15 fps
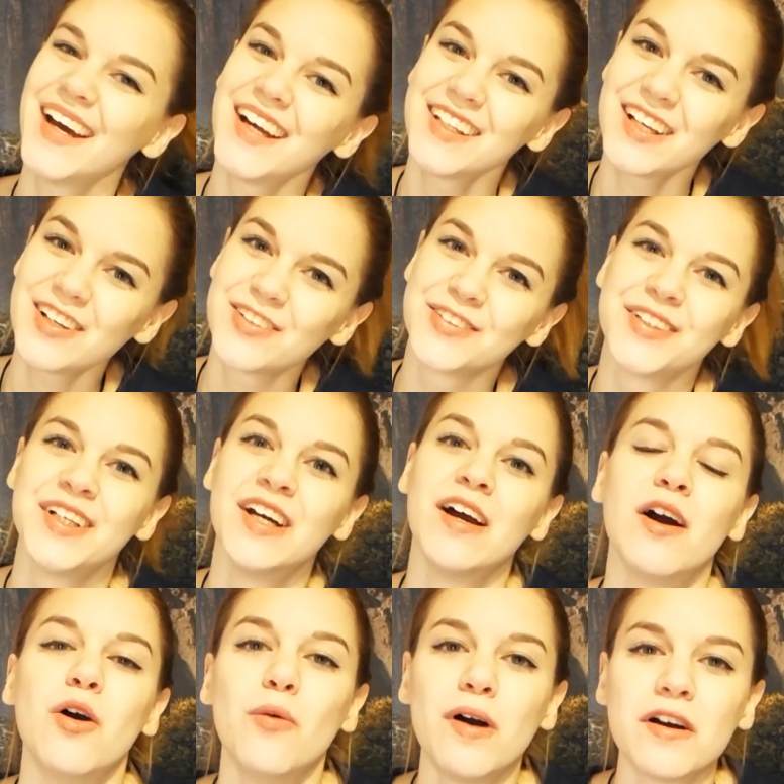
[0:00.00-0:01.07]
Hello!
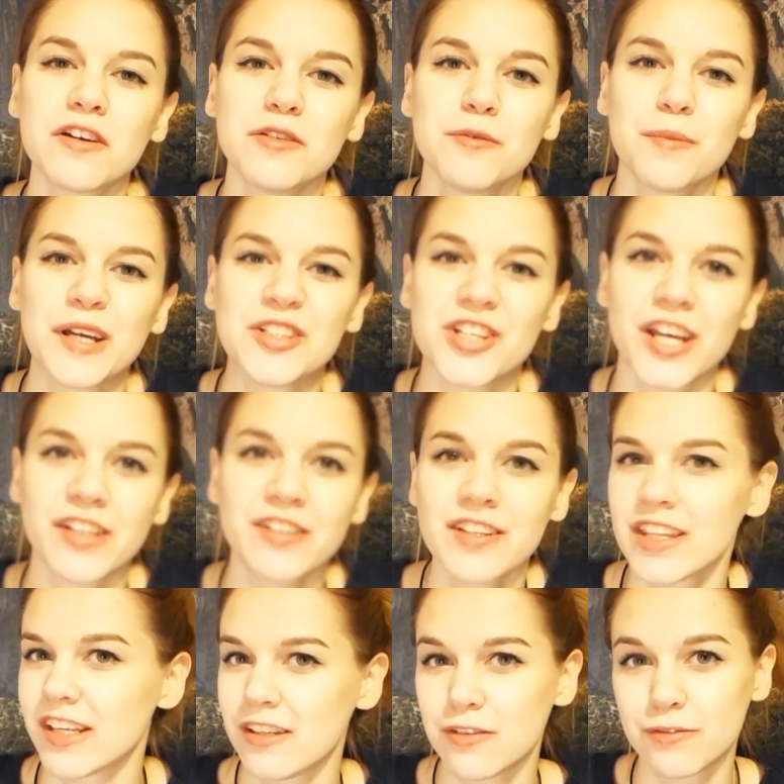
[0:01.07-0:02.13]
Welcome to my channel.
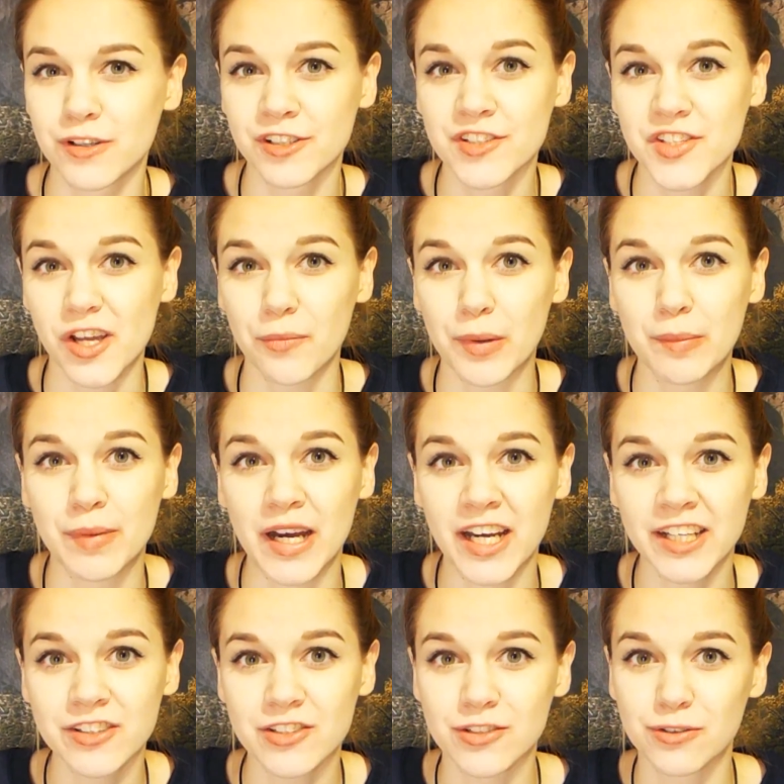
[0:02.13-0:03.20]
Thank you for stopping
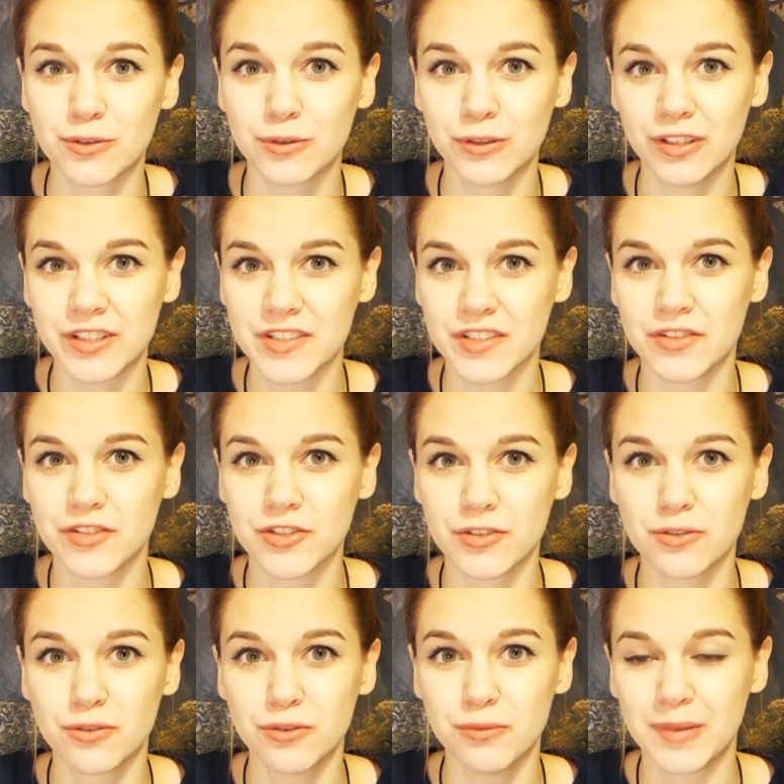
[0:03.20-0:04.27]
by to listen
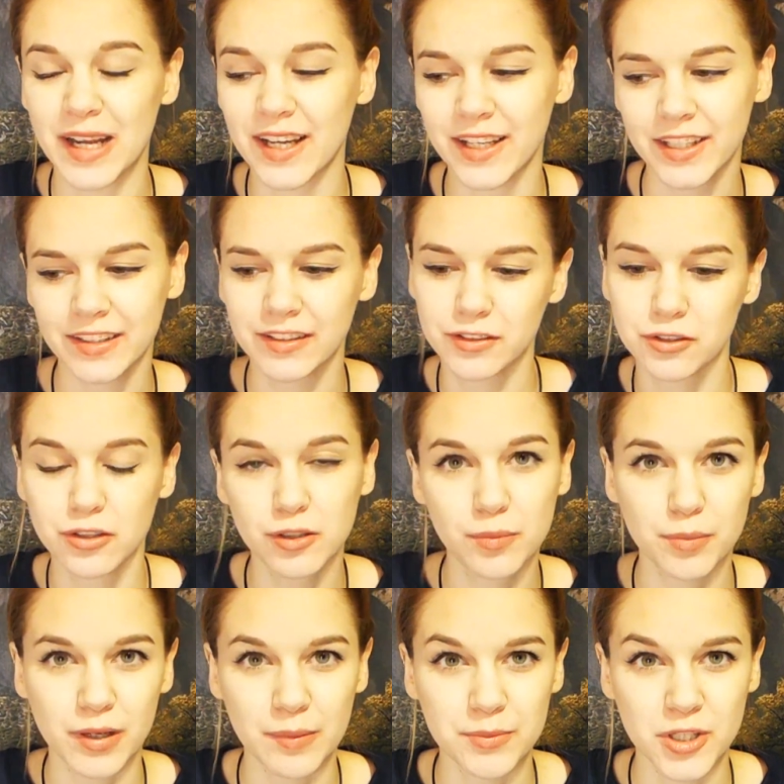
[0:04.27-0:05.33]
to my little
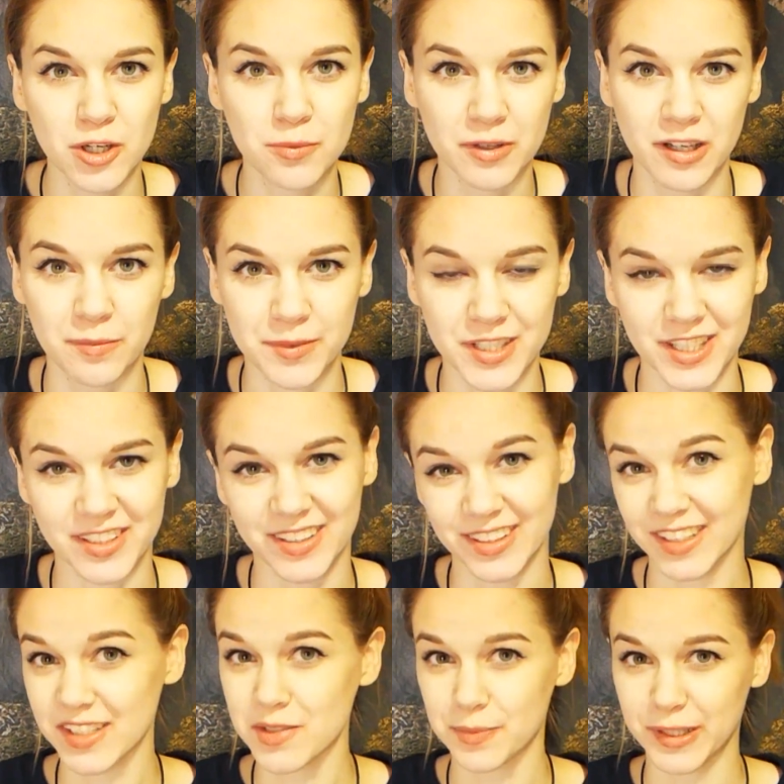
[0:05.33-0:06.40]
Preptober update and
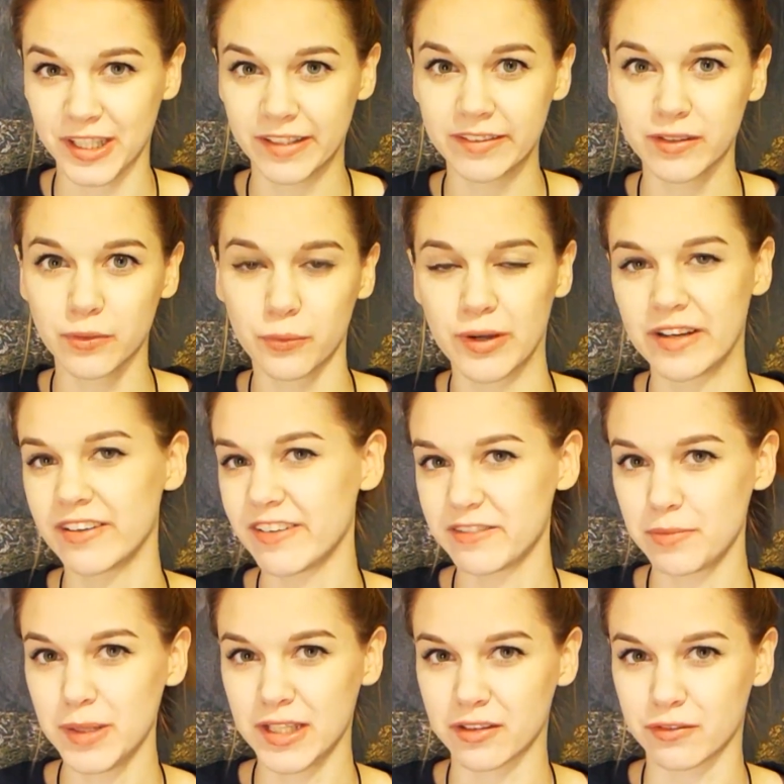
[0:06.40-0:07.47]
explain where I've
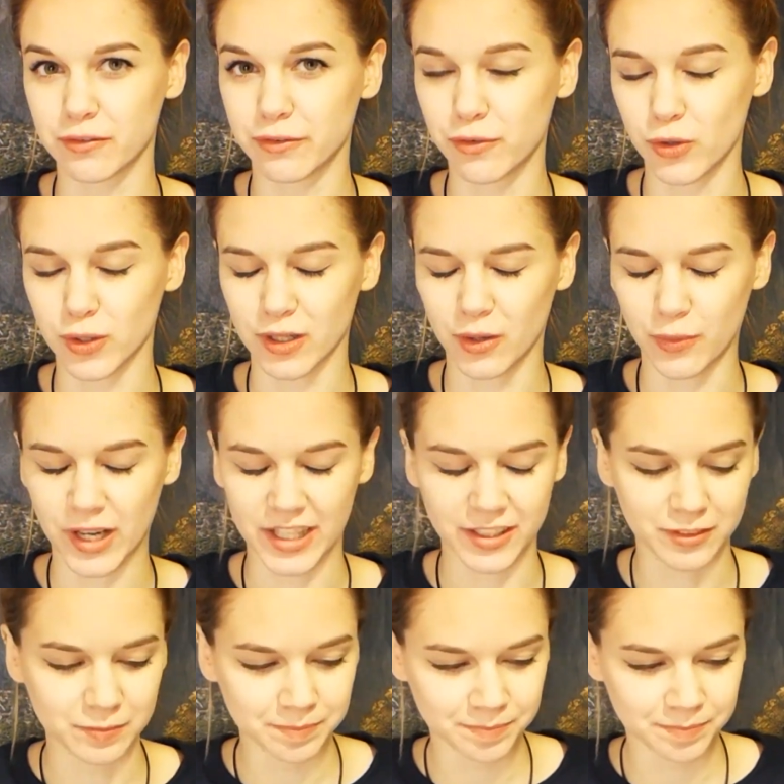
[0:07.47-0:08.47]
been for a while.